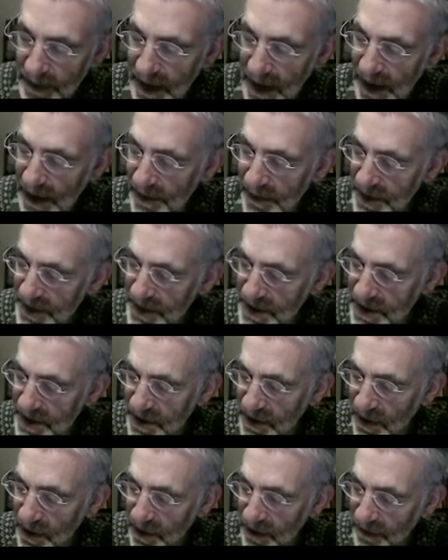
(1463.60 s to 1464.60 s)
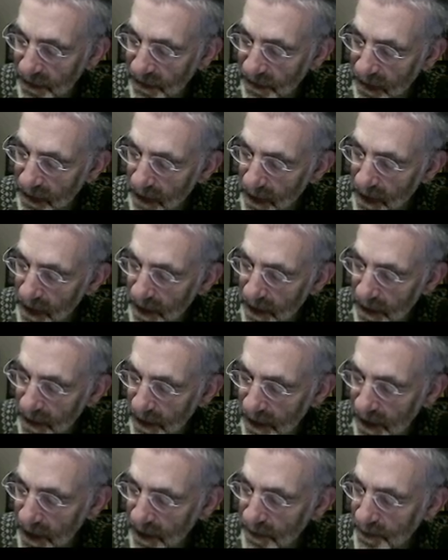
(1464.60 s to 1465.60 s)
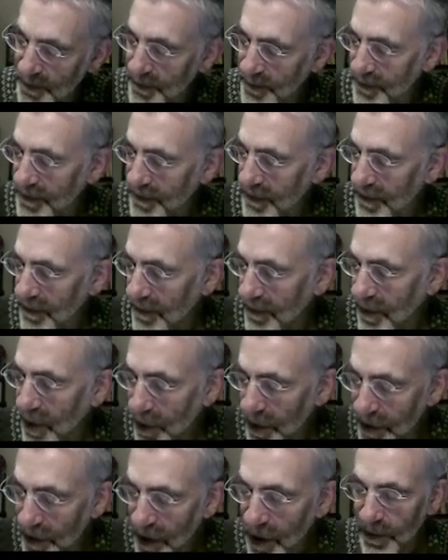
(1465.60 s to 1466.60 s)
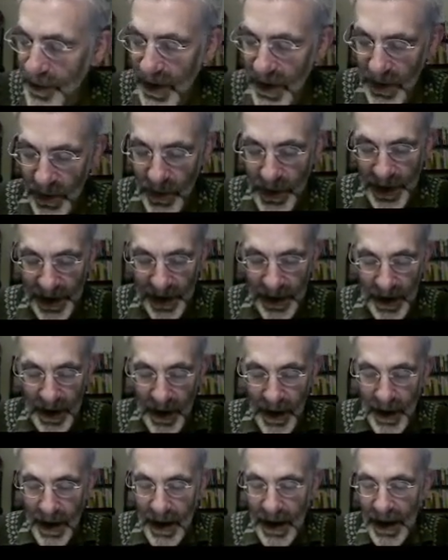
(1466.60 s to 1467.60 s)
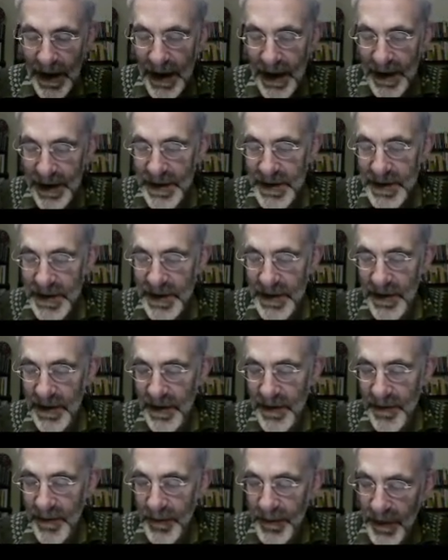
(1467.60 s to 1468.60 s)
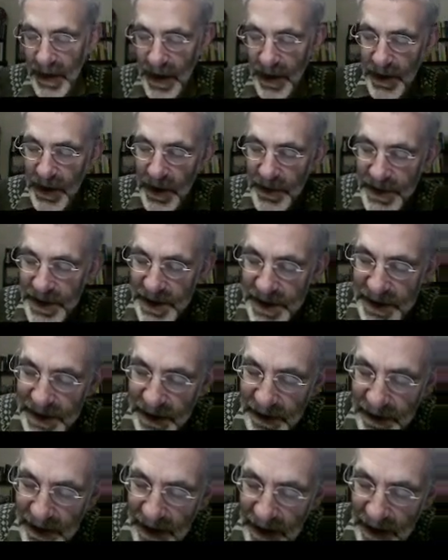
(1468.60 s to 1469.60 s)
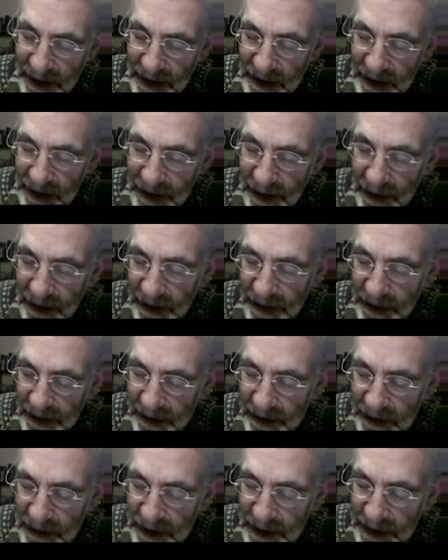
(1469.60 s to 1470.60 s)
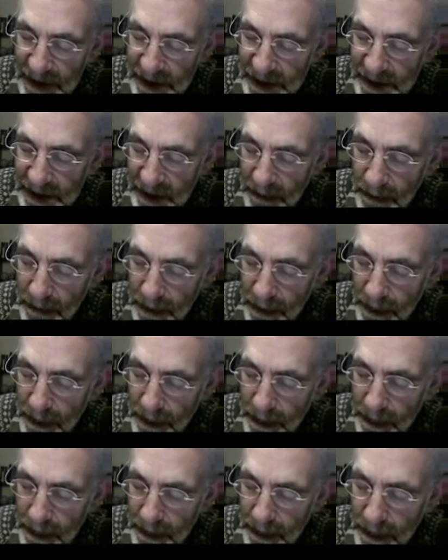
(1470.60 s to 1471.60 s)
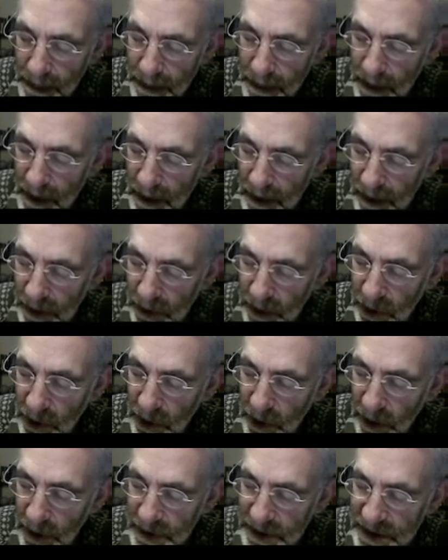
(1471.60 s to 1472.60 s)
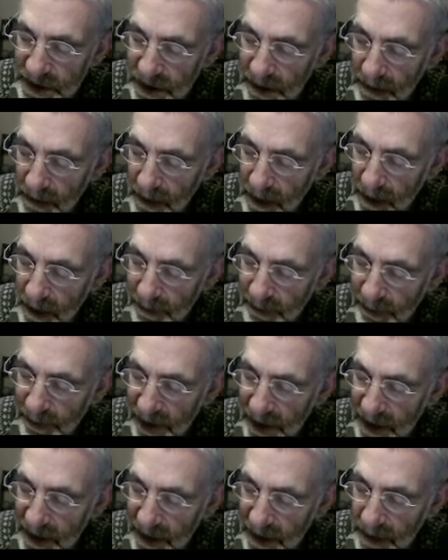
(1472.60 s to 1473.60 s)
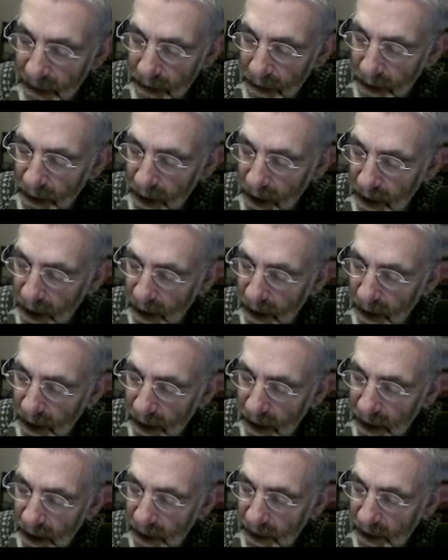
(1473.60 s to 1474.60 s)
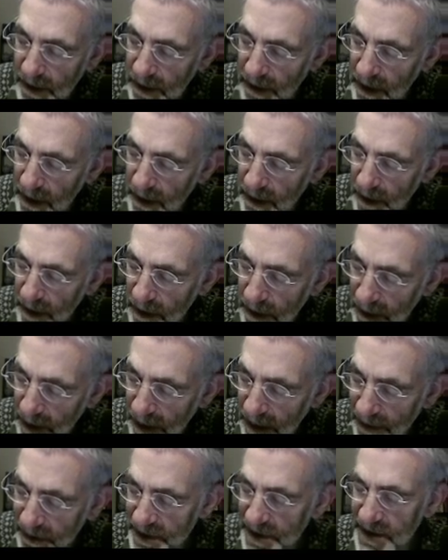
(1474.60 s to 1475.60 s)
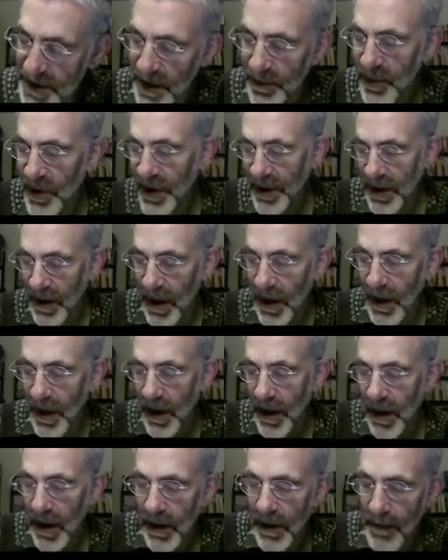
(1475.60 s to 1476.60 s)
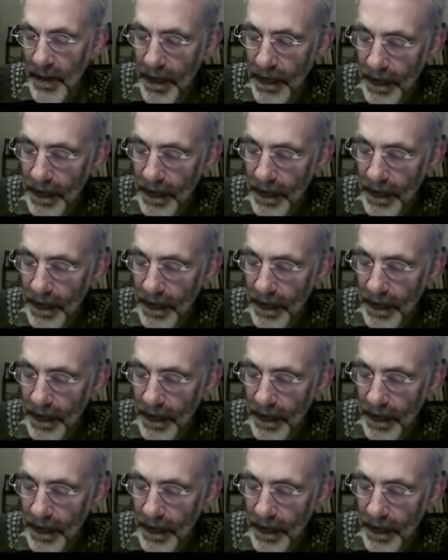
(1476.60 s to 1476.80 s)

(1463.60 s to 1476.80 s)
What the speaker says: elements of the polynomial ring. And notice that the AI need not be in our subring R.